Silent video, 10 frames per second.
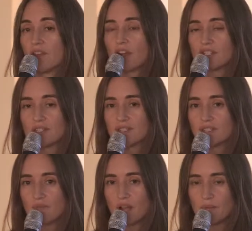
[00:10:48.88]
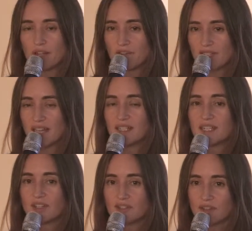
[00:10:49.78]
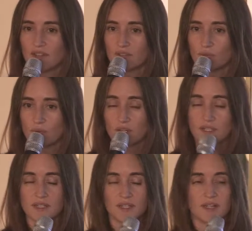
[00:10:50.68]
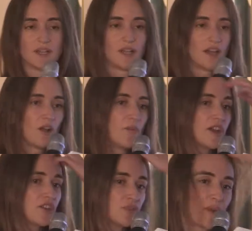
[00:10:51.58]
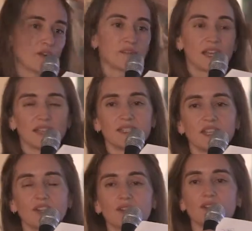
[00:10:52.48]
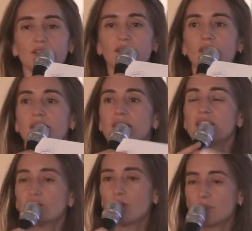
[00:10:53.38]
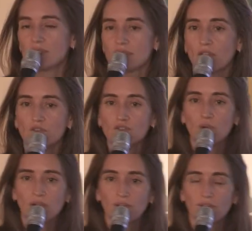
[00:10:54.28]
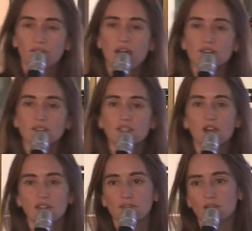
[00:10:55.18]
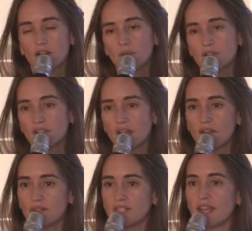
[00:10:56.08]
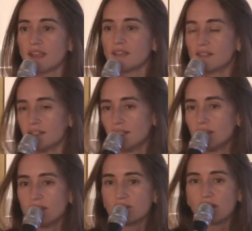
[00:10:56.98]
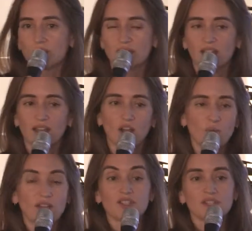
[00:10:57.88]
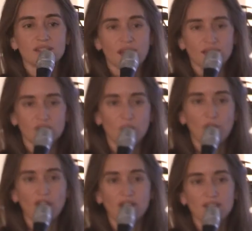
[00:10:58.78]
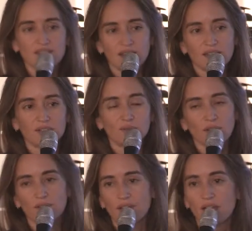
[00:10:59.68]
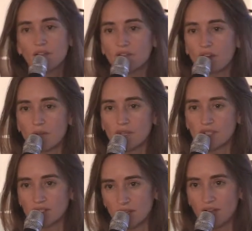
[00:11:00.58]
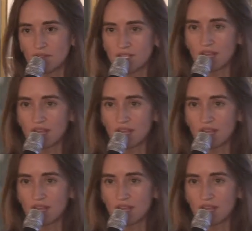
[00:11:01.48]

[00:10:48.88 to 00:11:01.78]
the largest Department of Sanitation in the world. And our Department of Sanitation disposes of 12,000 tons of garbage every day. So I was like, how much is that? So apparently that's like a Tour Eiffel of garbage every